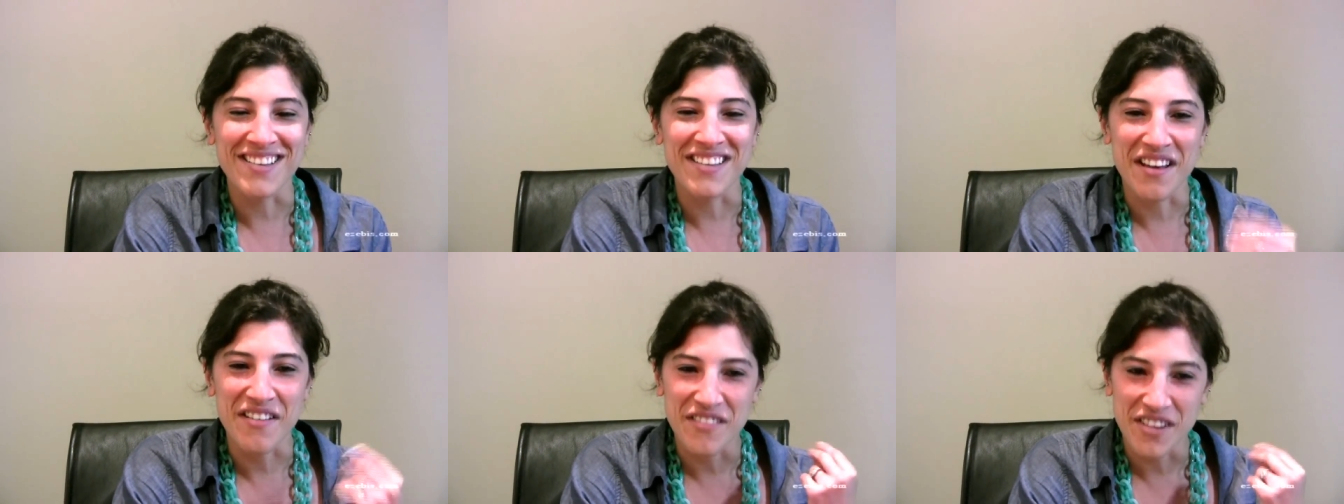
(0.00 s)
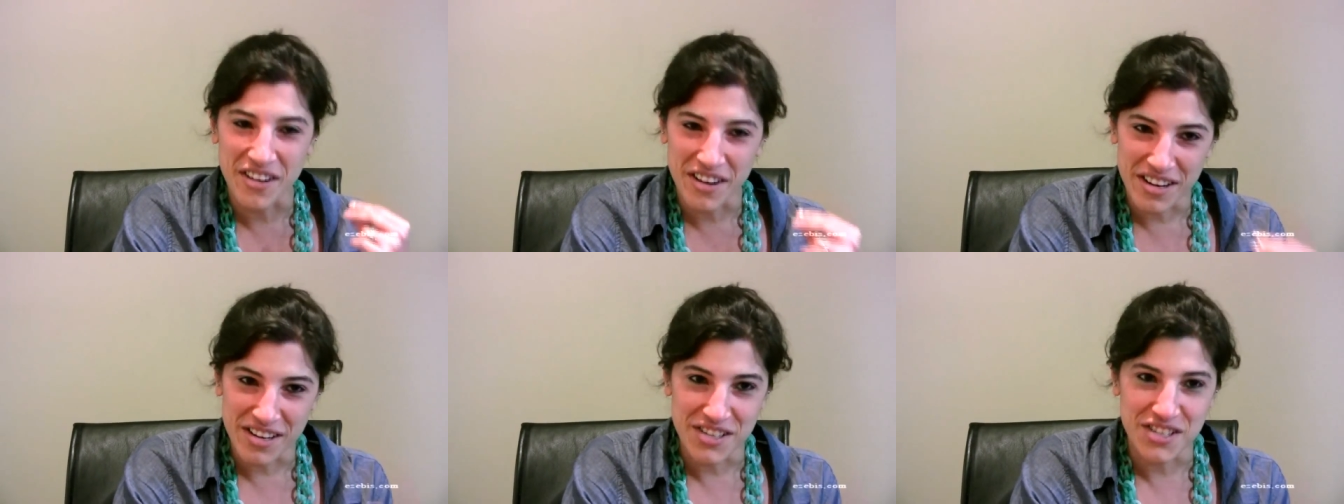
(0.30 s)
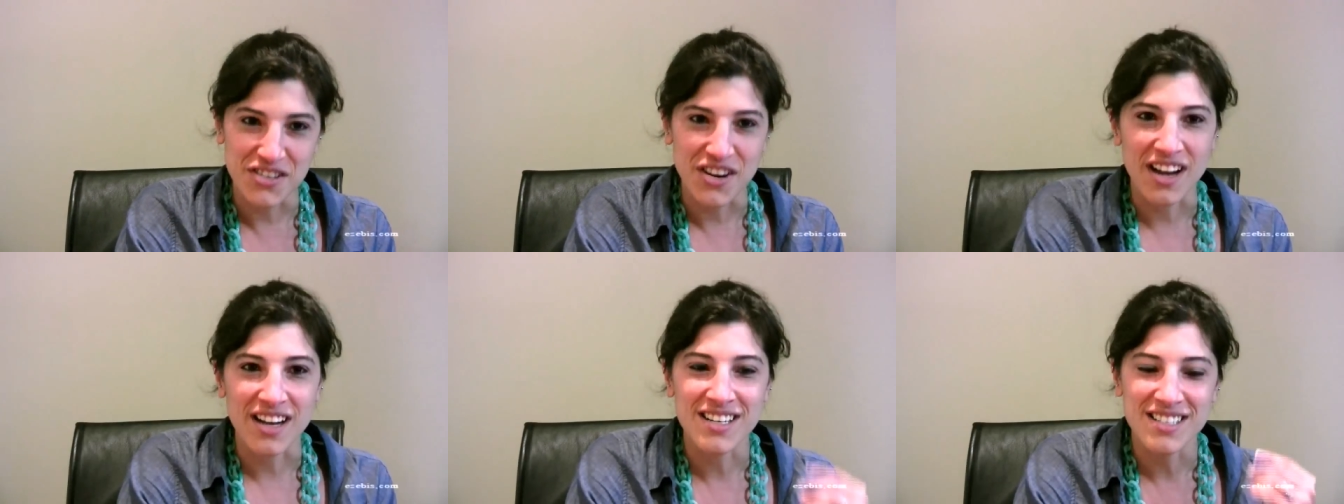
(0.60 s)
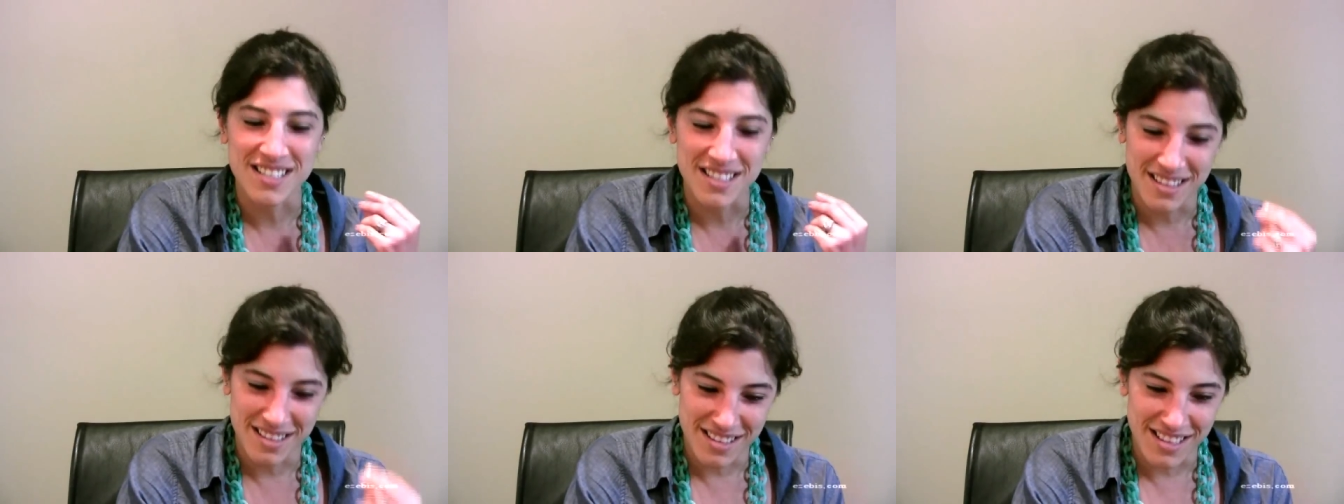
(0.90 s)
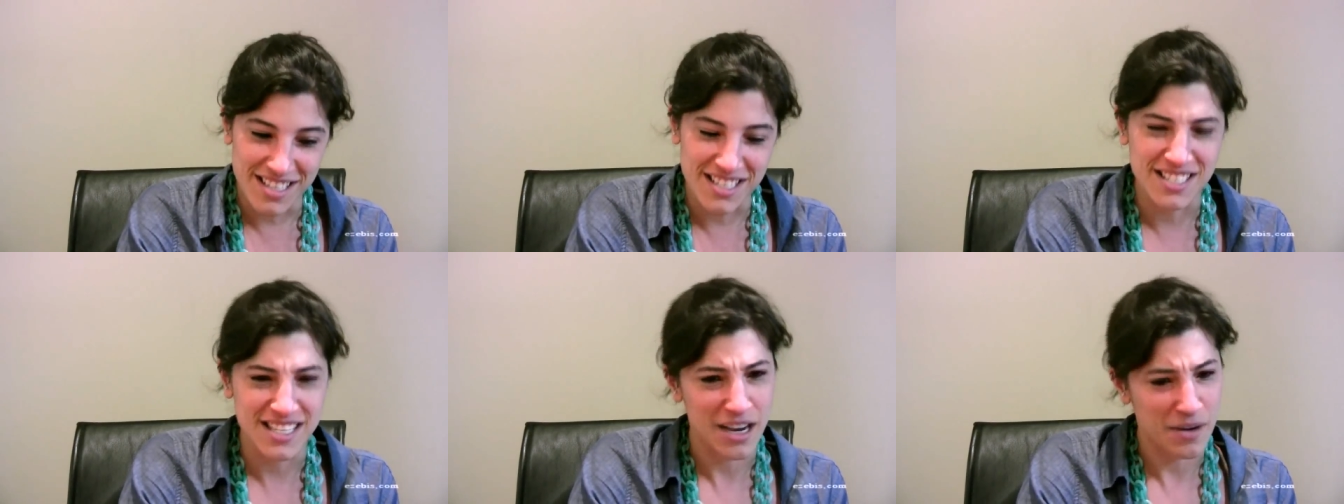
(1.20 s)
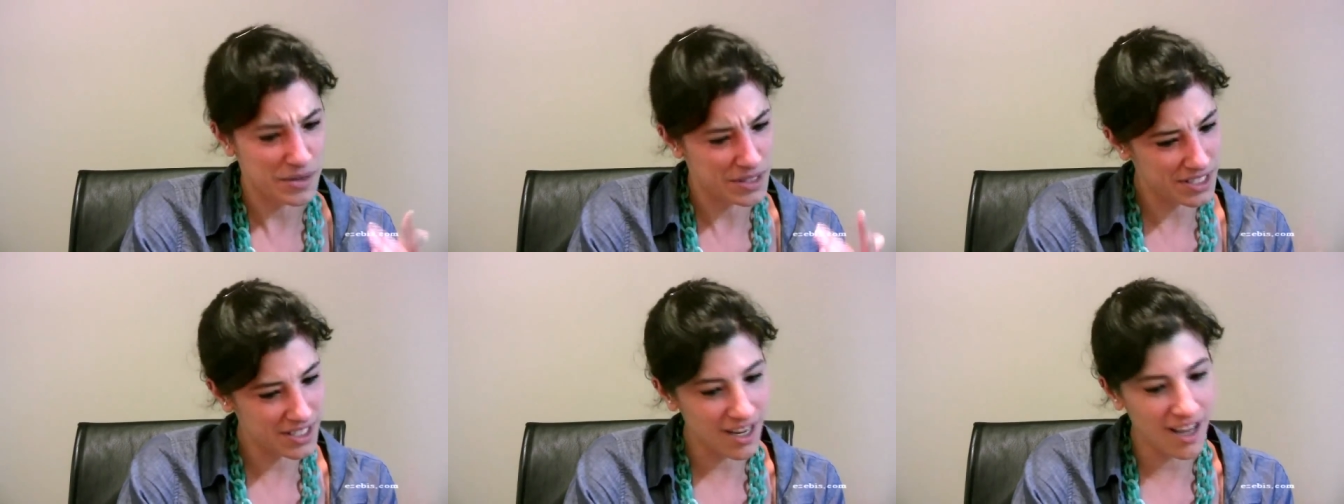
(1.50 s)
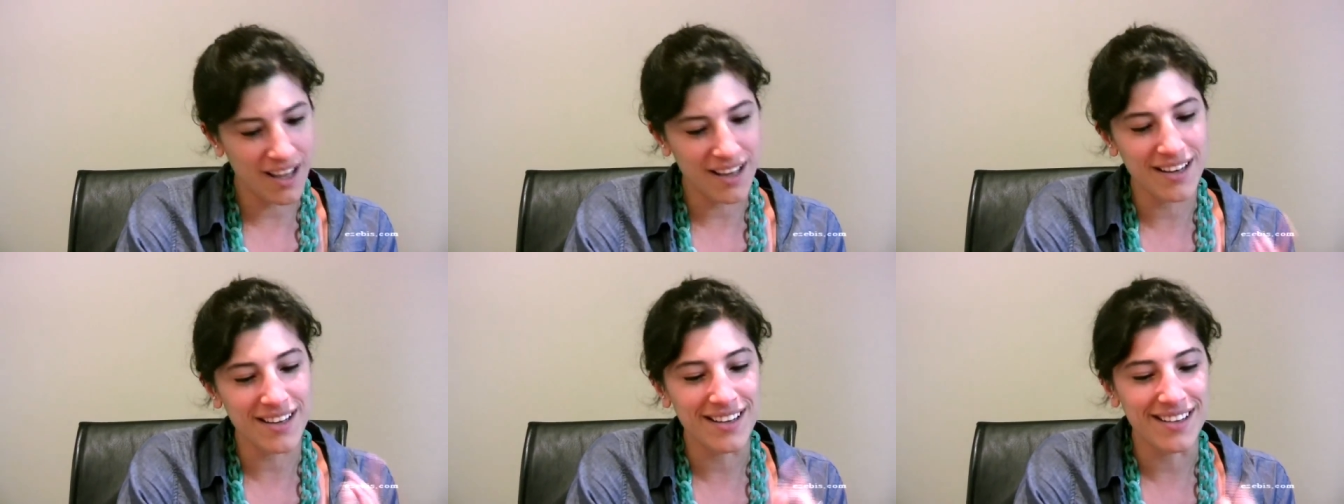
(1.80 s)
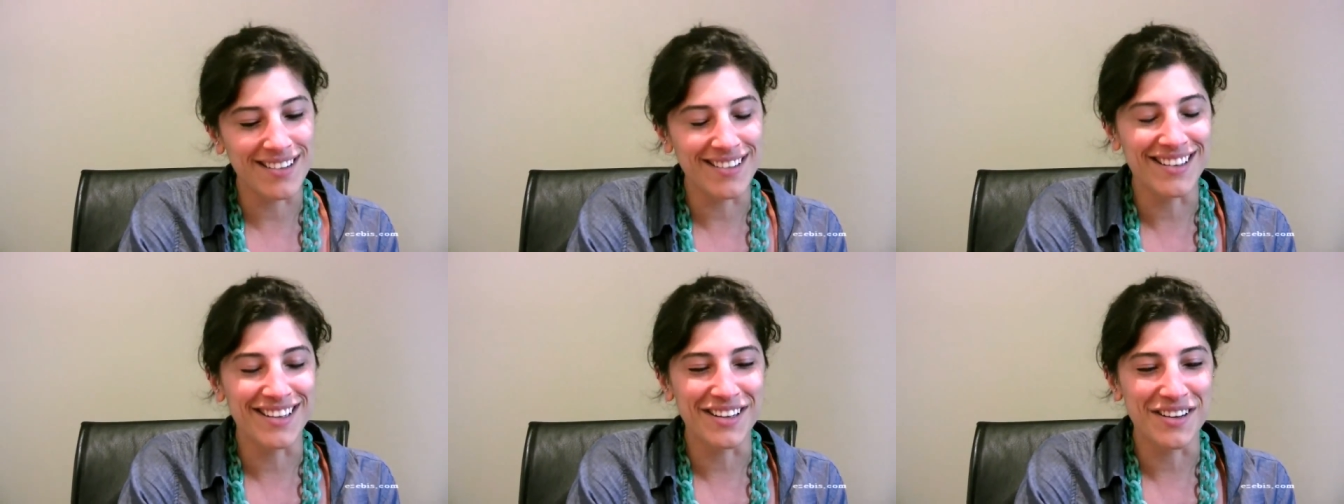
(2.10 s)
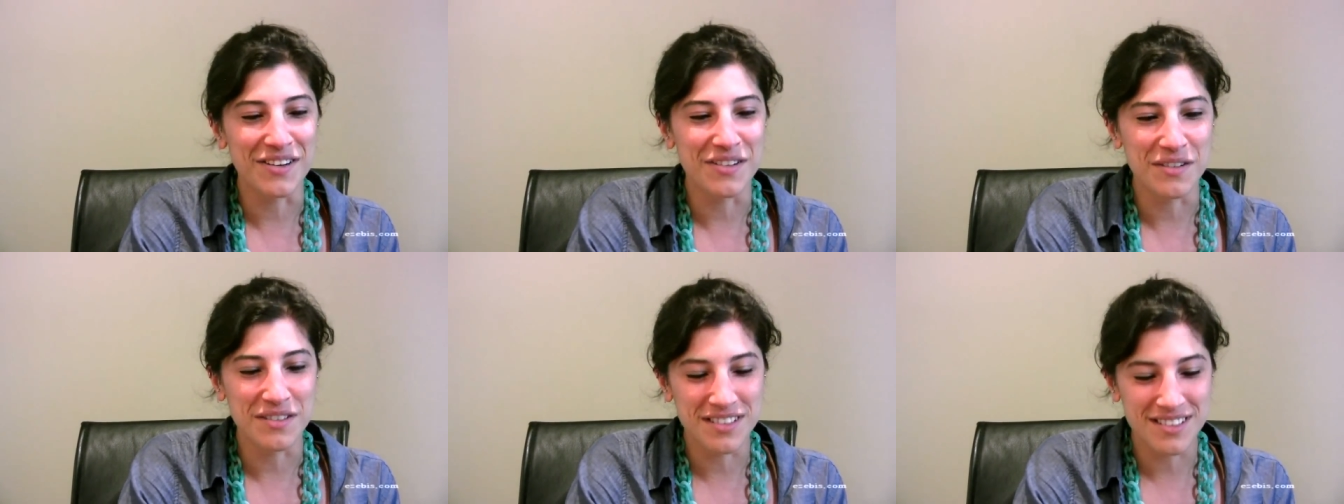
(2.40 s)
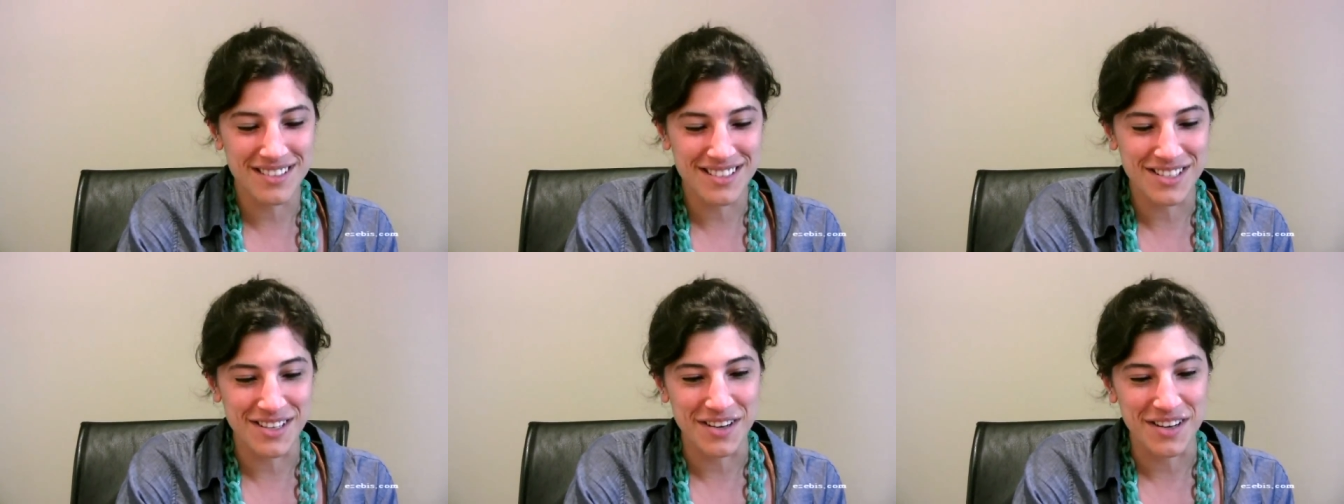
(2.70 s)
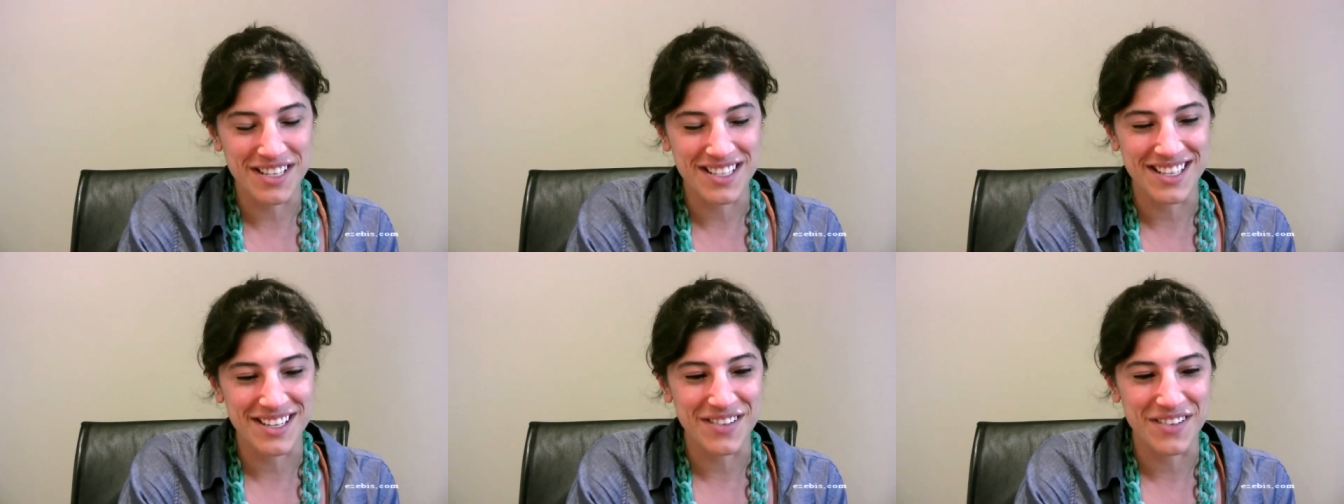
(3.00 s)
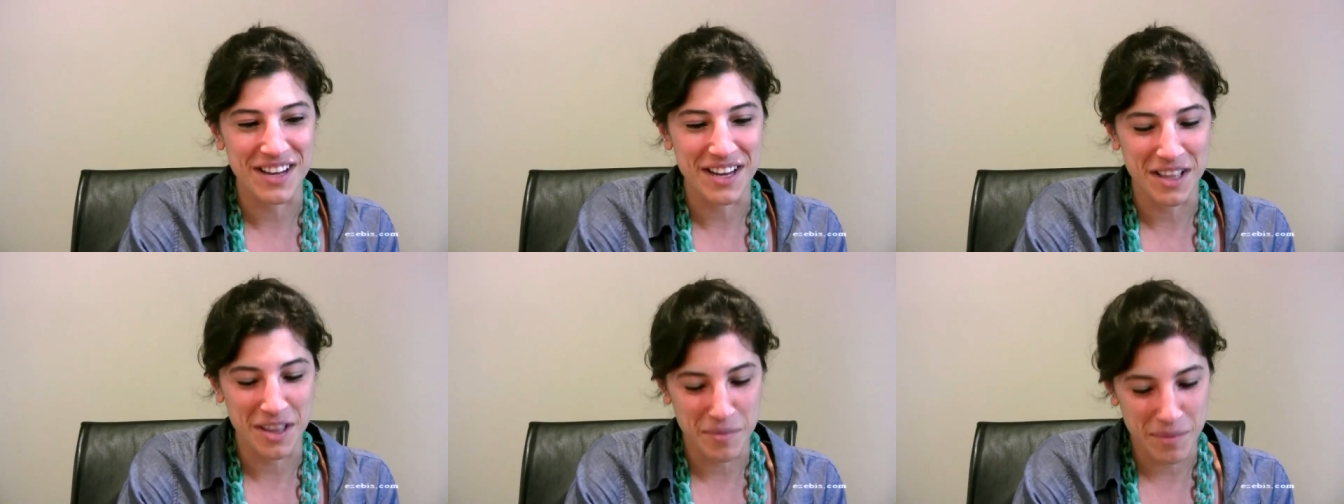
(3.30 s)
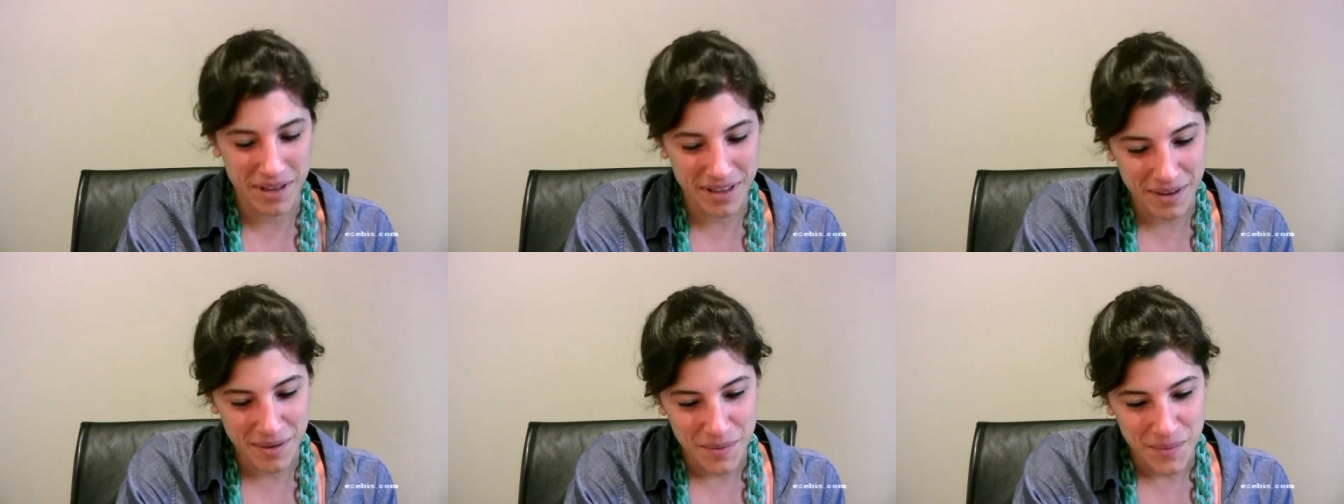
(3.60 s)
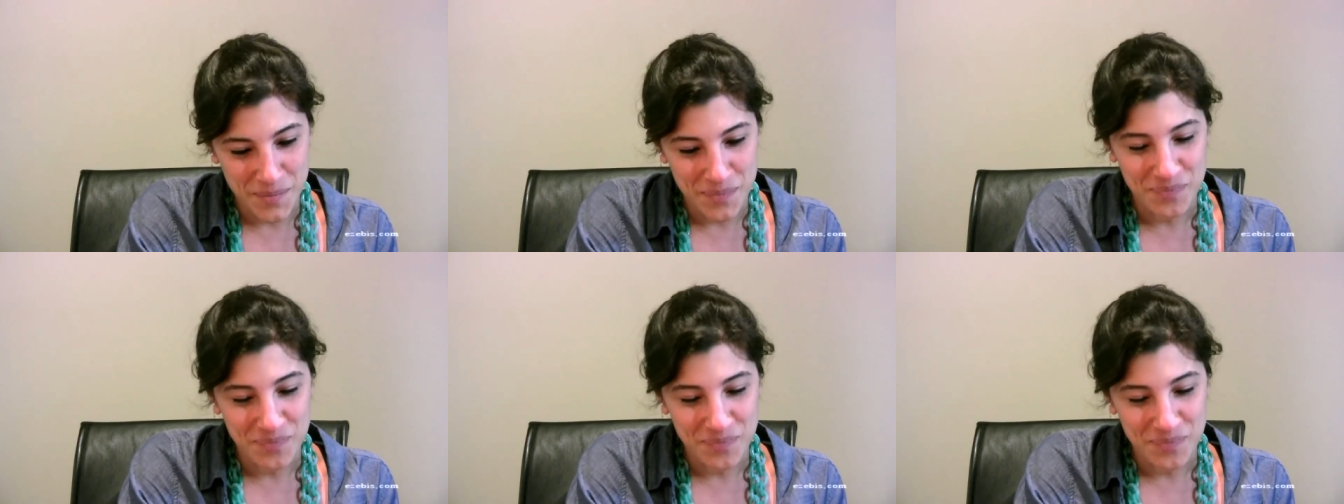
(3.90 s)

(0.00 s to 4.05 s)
that very direct, and this is how it's done, and so I said, okay, let me